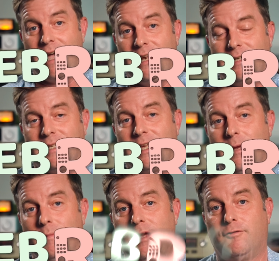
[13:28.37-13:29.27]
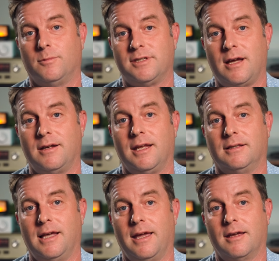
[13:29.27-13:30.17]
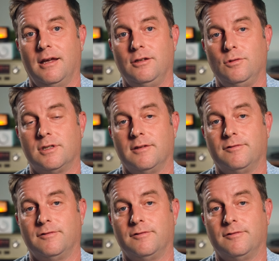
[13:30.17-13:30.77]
edit to keep me from sounding like a deucive.